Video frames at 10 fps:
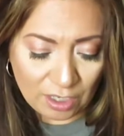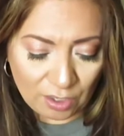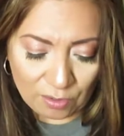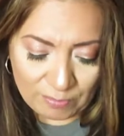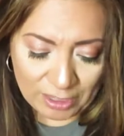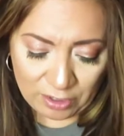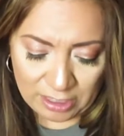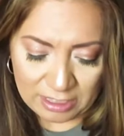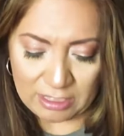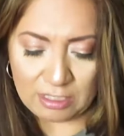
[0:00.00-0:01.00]
oh my
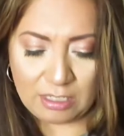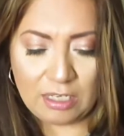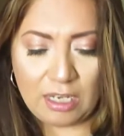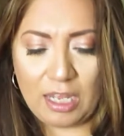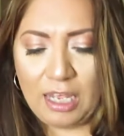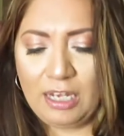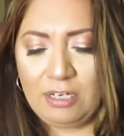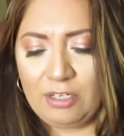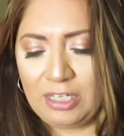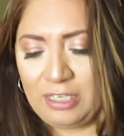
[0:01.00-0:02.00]
goodness. And
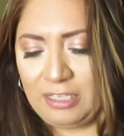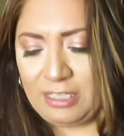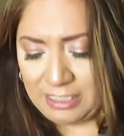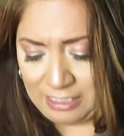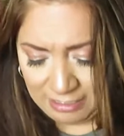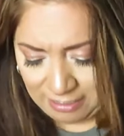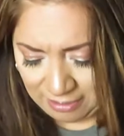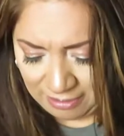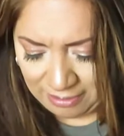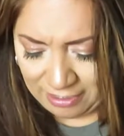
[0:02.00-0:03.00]
look at this.
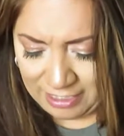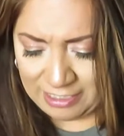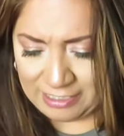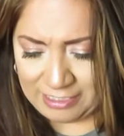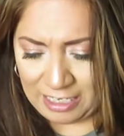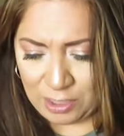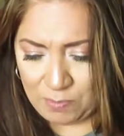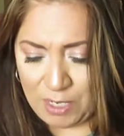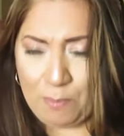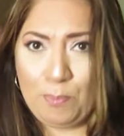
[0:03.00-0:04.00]
He sent
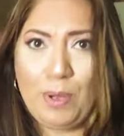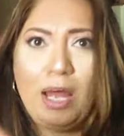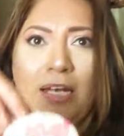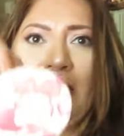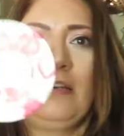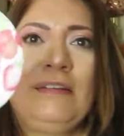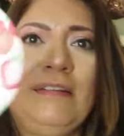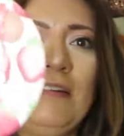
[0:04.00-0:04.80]
me a button.